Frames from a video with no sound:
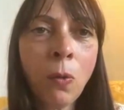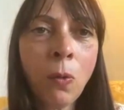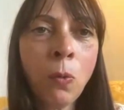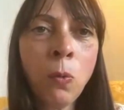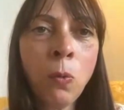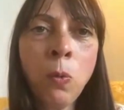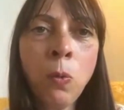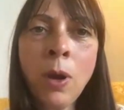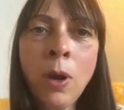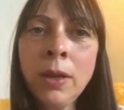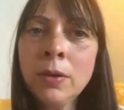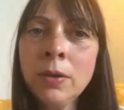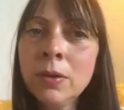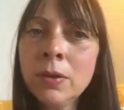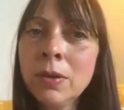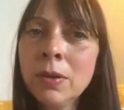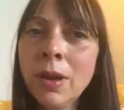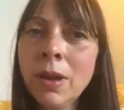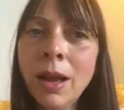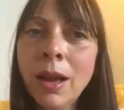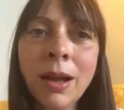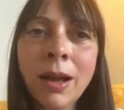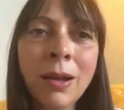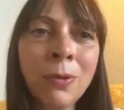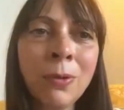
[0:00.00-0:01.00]
What
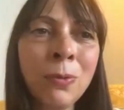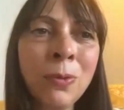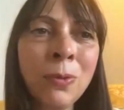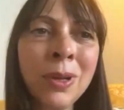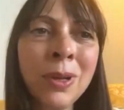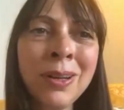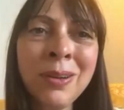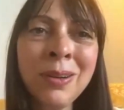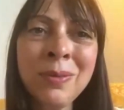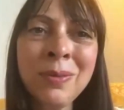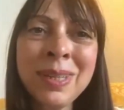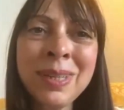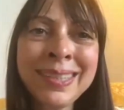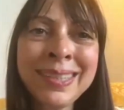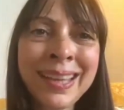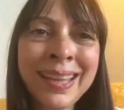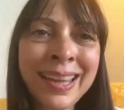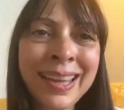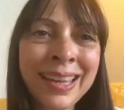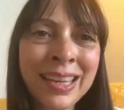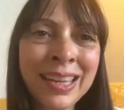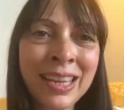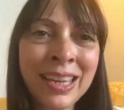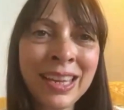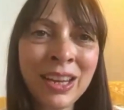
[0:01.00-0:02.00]
are we
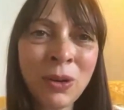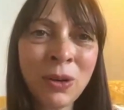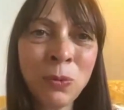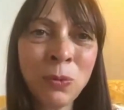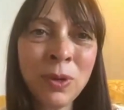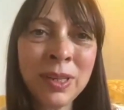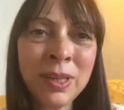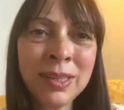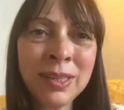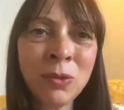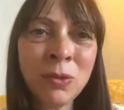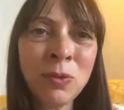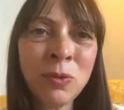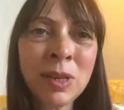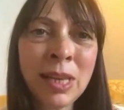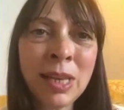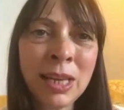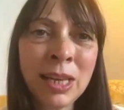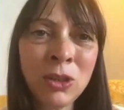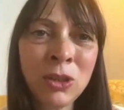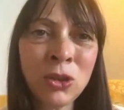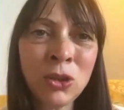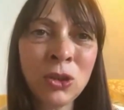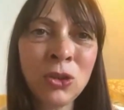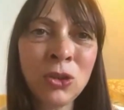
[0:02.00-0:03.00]
saying here? What is the
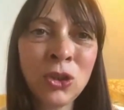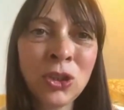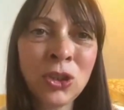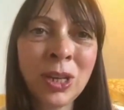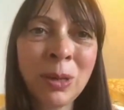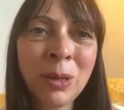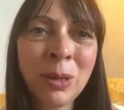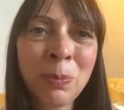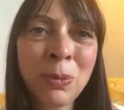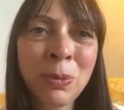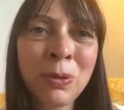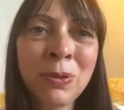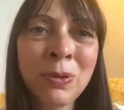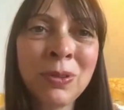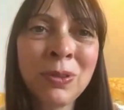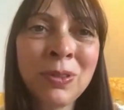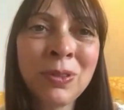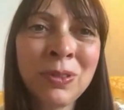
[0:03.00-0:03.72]
relationship?